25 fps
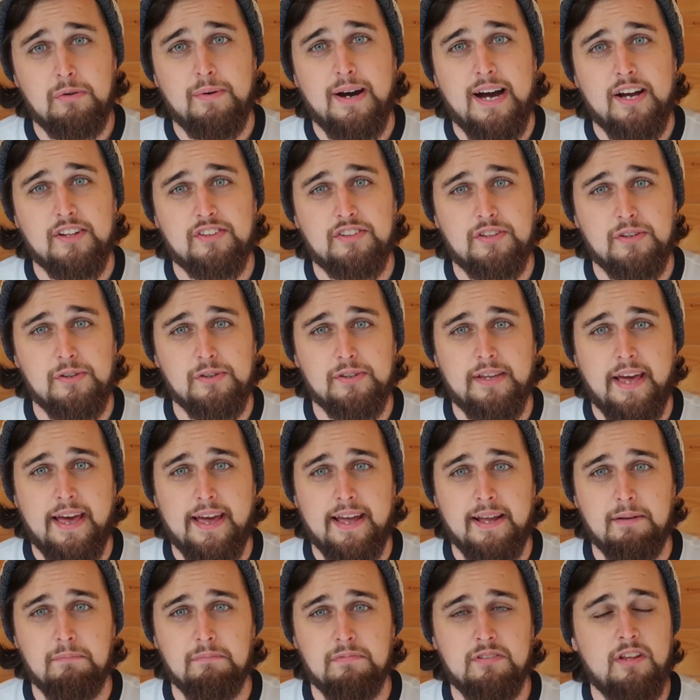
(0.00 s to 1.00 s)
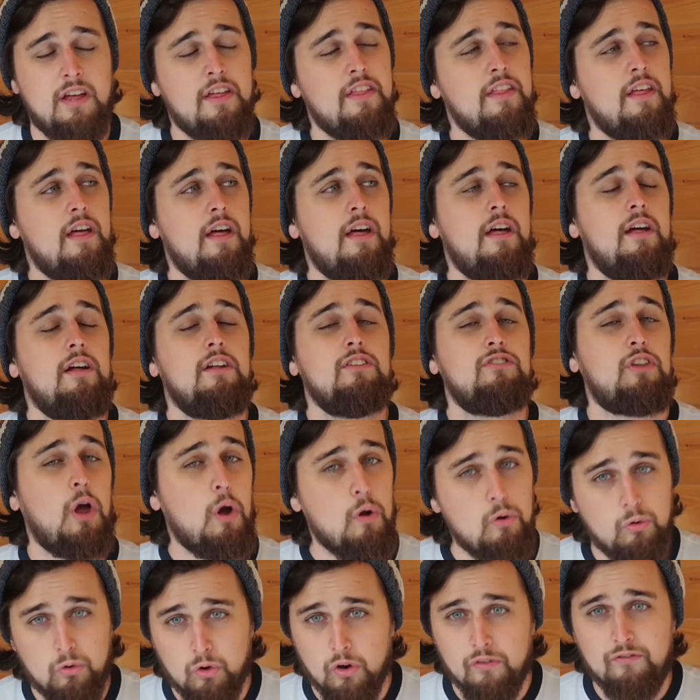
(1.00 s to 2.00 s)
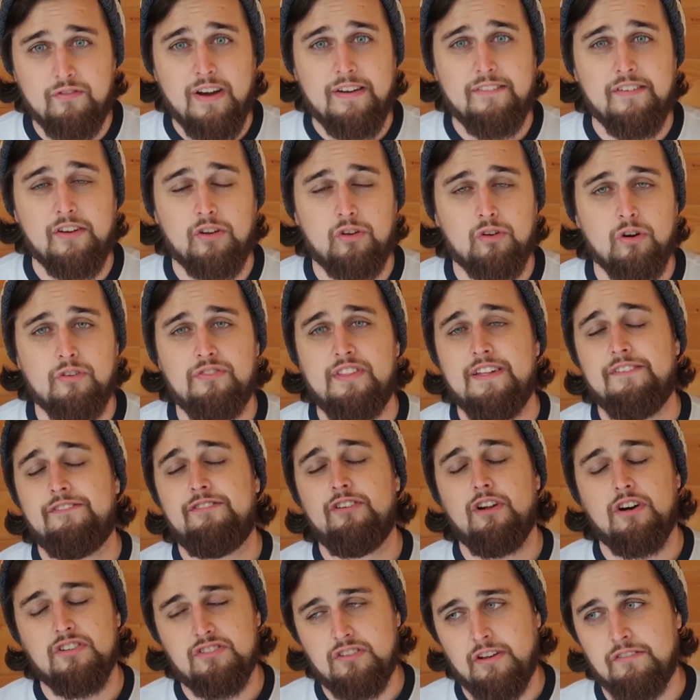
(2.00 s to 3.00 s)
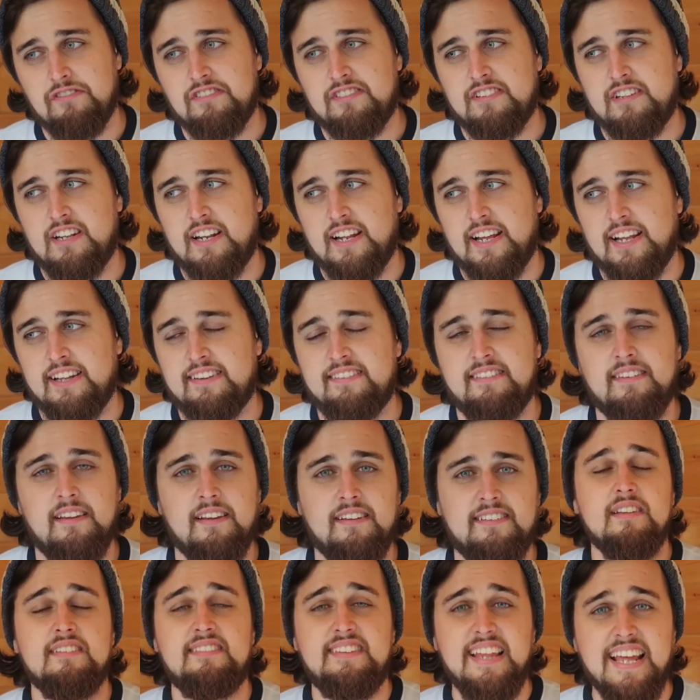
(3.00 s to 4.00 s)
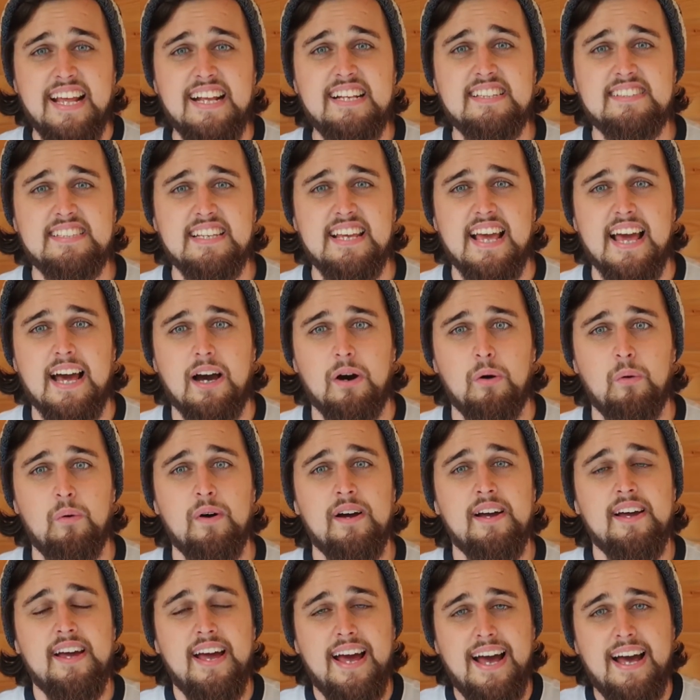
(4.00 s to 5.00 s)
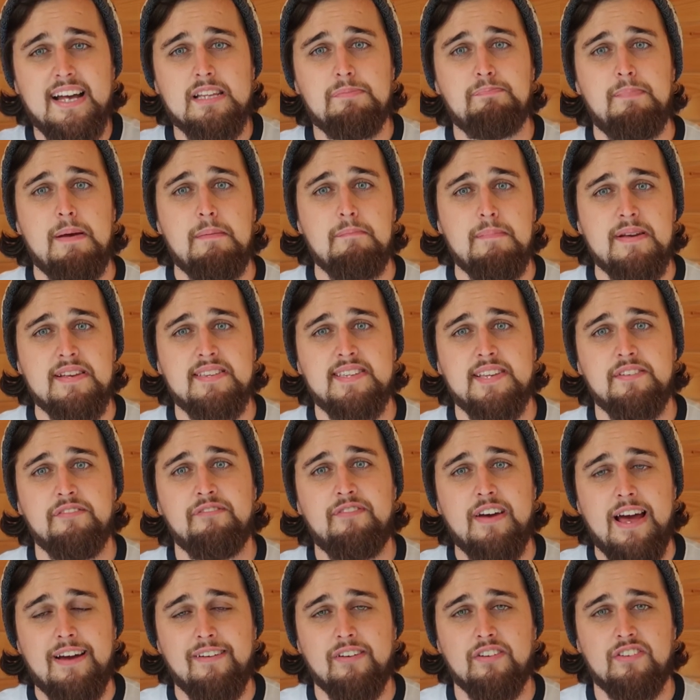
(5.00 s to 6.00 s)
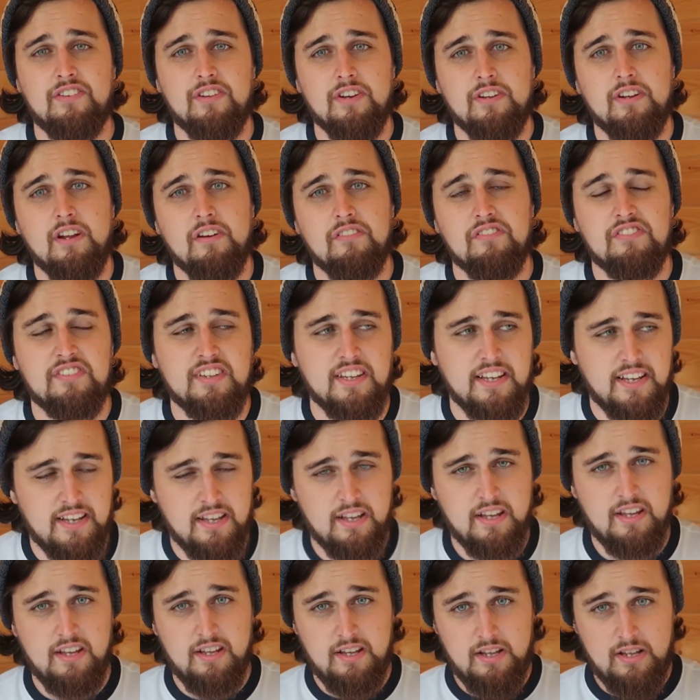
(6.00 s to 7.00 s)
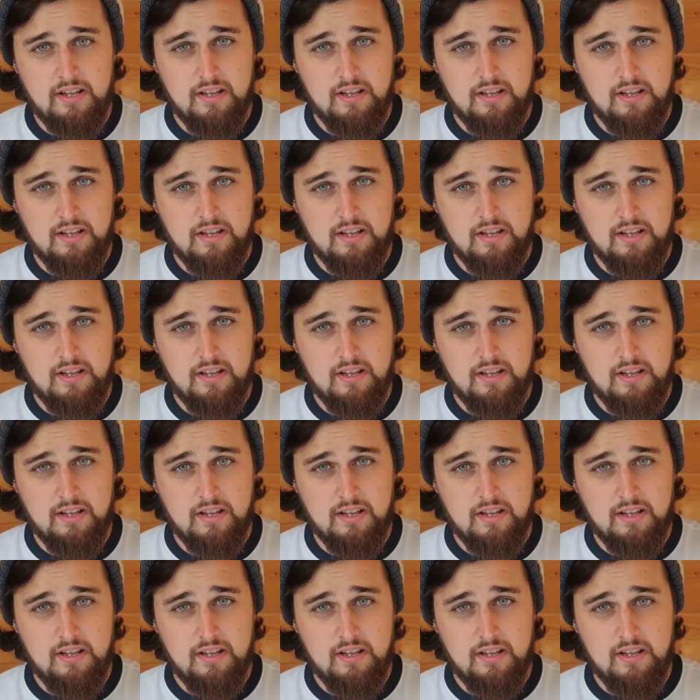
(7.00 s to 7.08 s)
2 out of 2 games. Don't look very good. They've lost, obviously, DCL has been missing for Everton, obviously.